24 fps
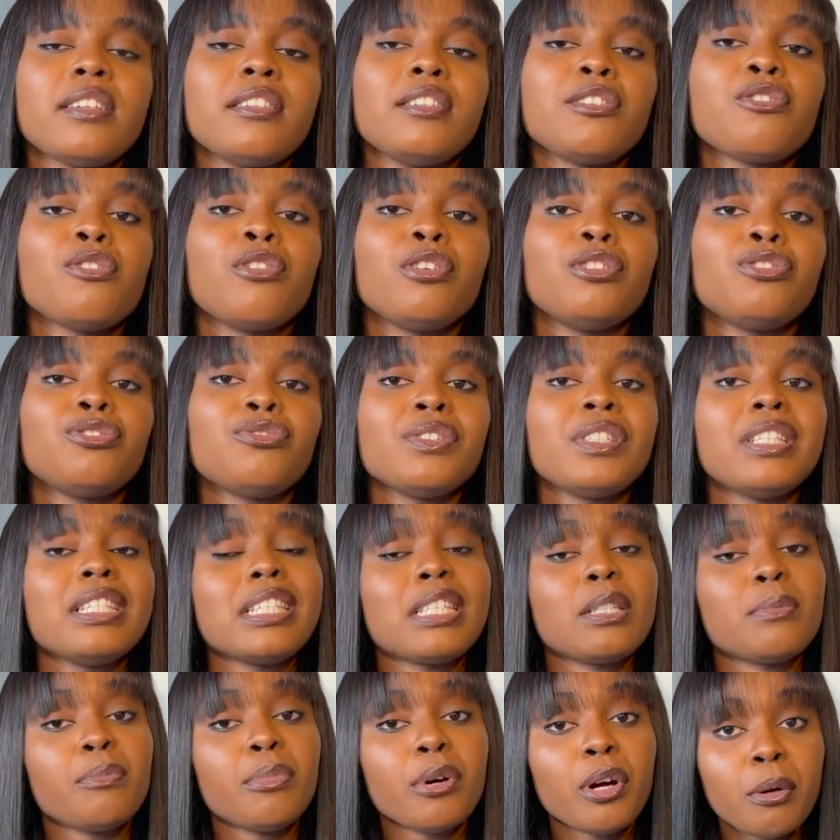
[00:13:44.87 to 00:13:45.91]
the country
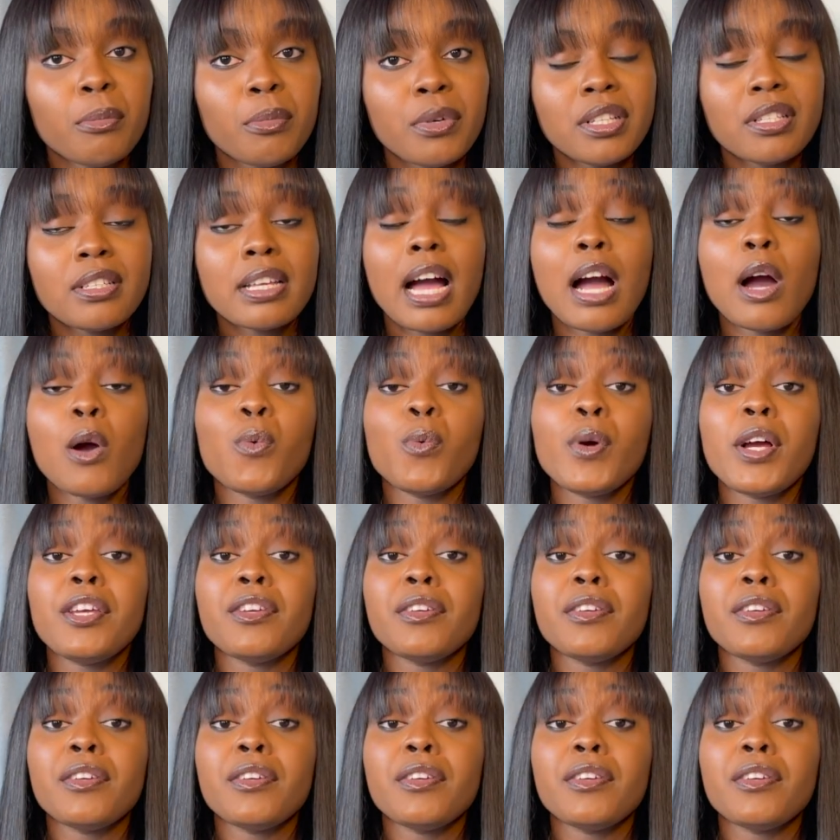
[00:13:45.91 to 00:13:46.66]
is permits and where